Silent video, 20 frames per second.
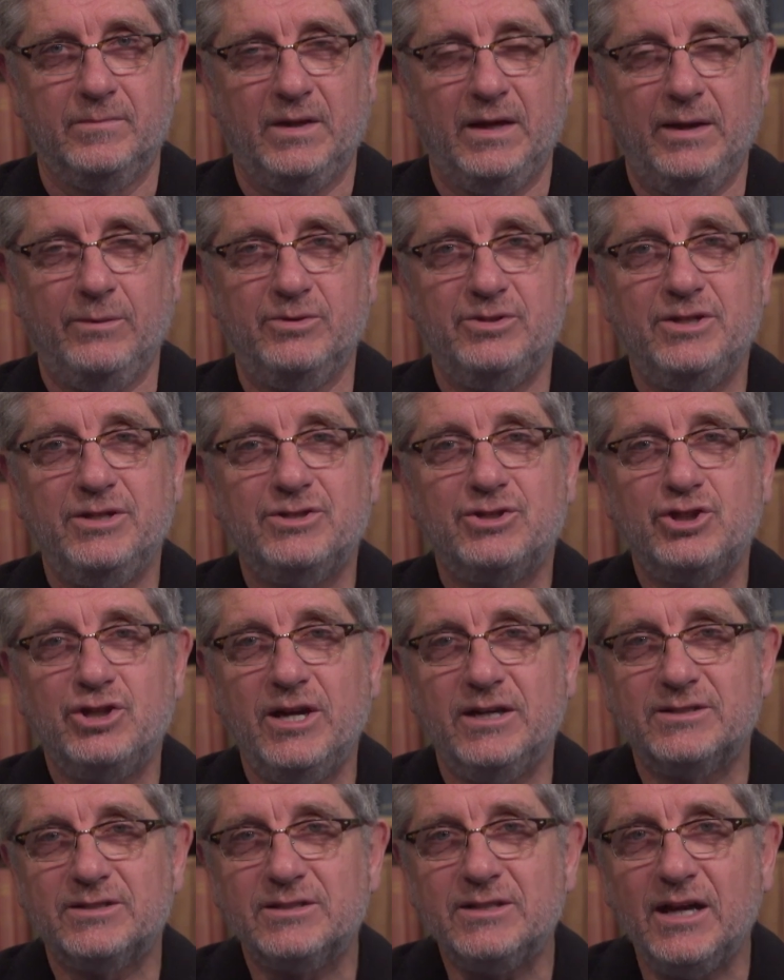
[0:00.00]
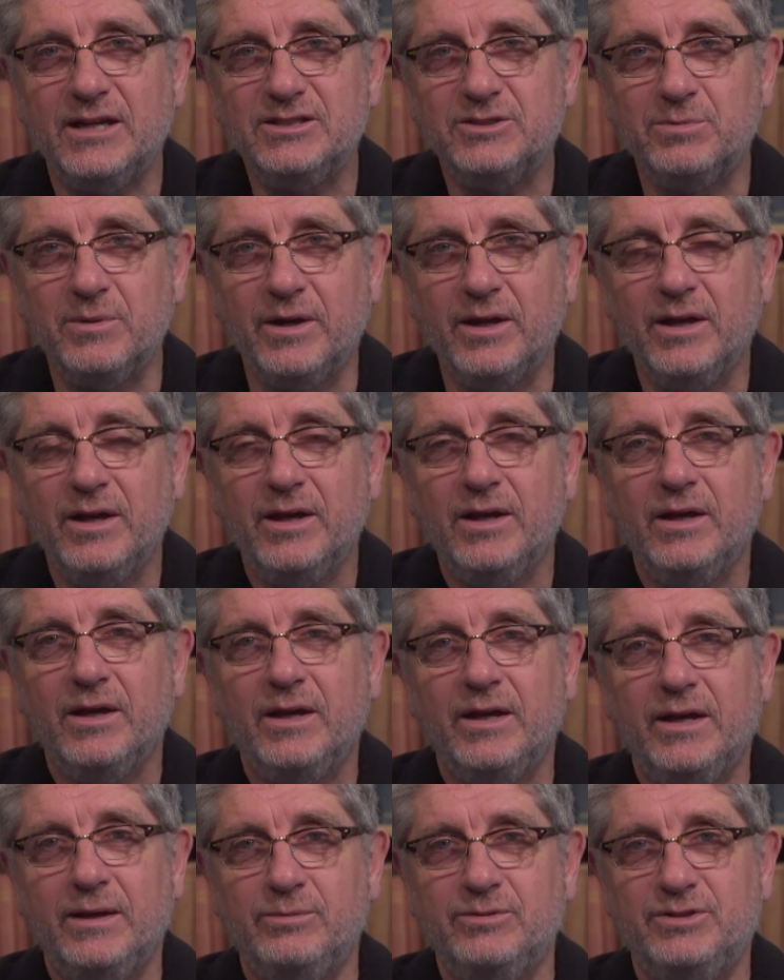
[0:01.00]
It was his chastisement.
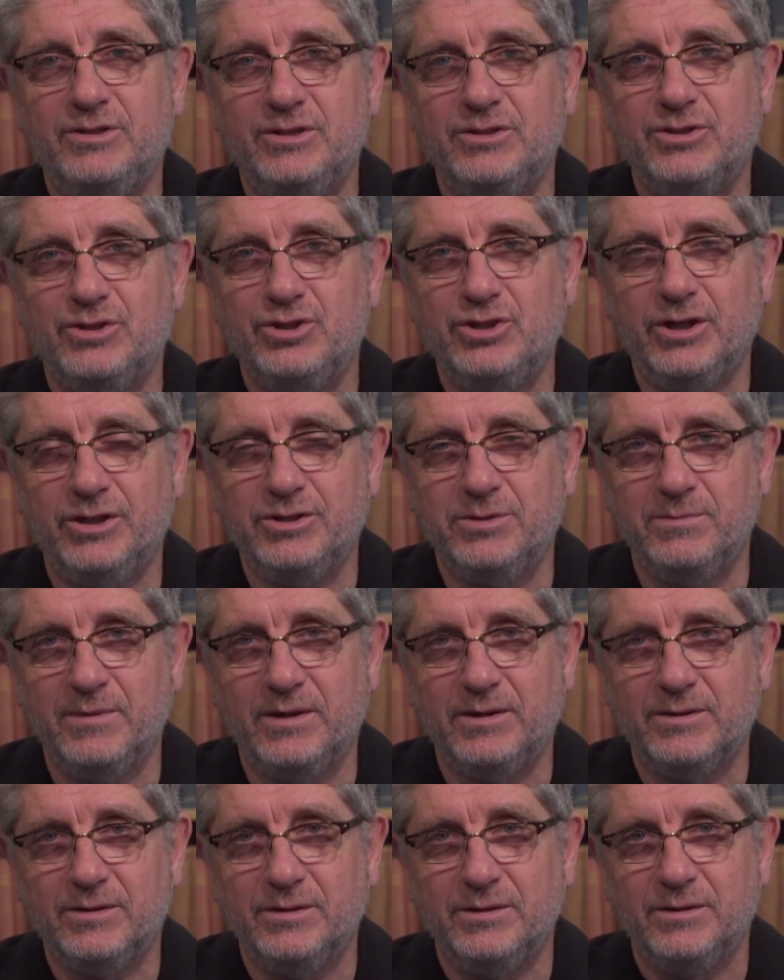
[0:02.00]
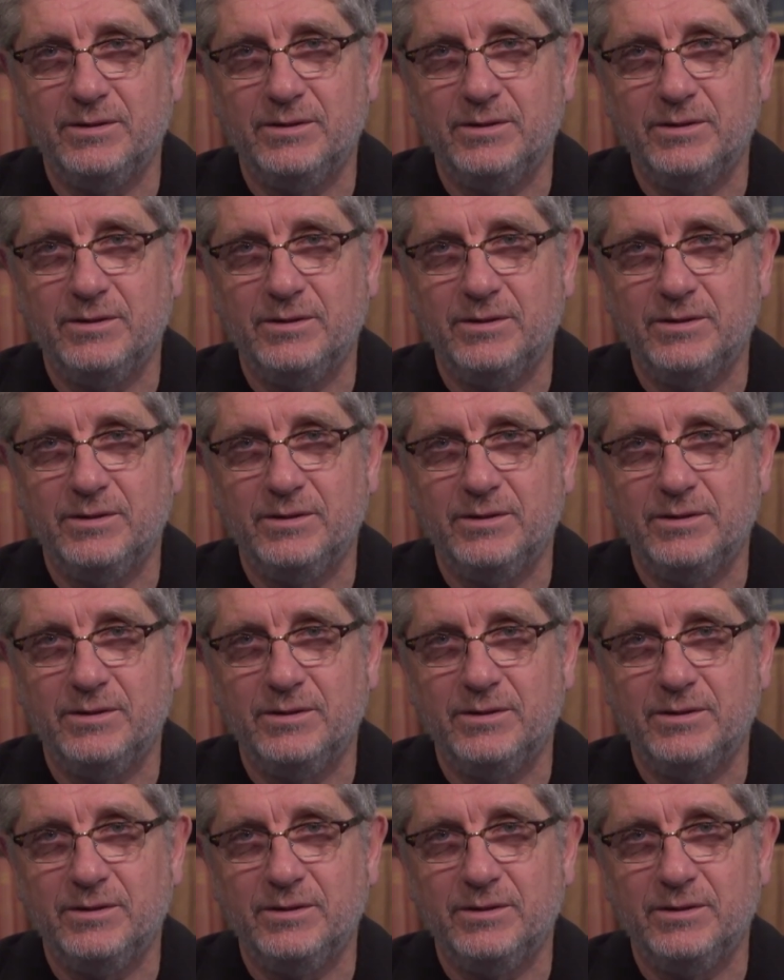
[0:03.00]
It was his judgment.